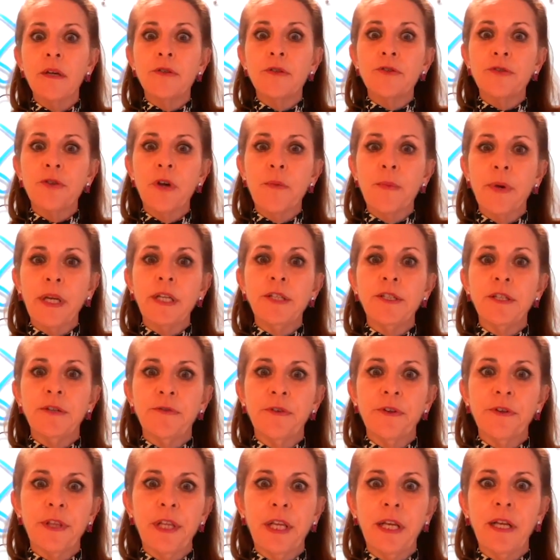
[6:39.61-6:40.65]
so many
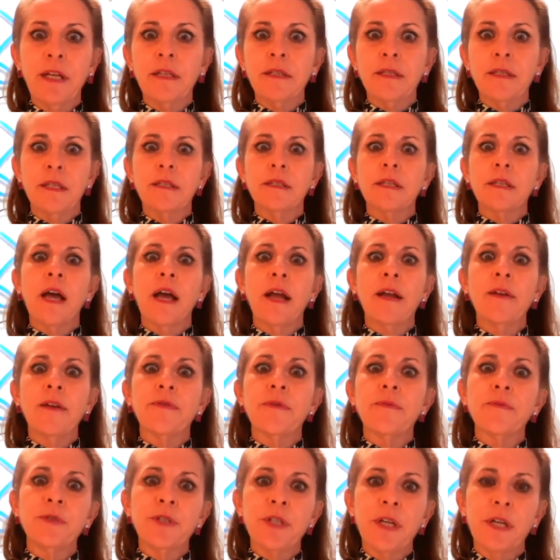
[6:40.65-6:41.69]
different things aside
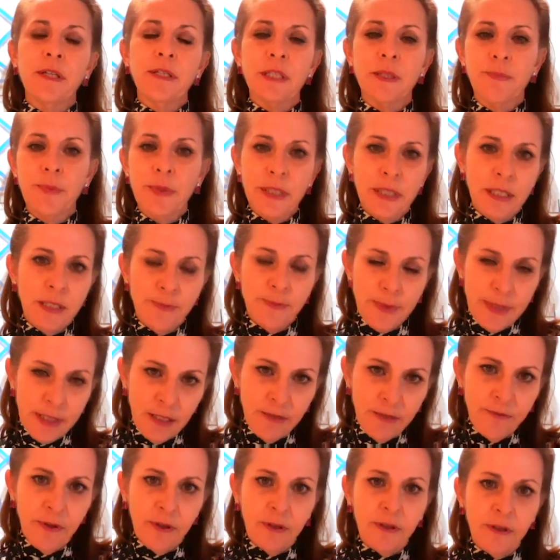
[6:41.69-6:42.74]
from just
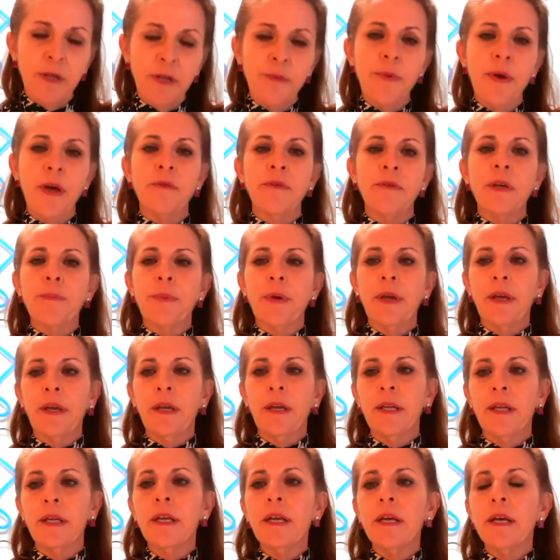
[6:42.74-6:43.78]
specifically pelvic
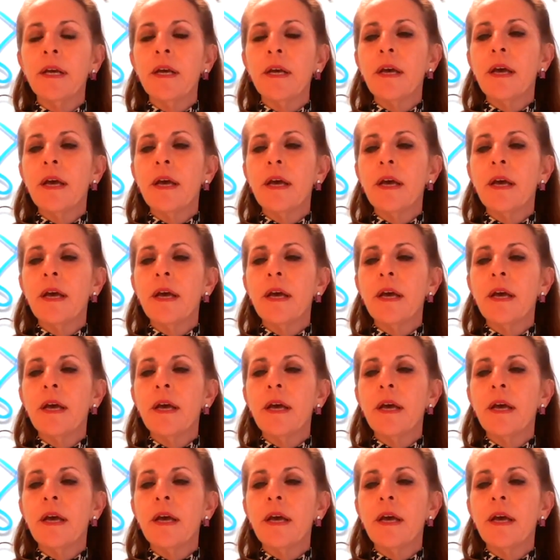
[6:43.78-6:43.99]
pain.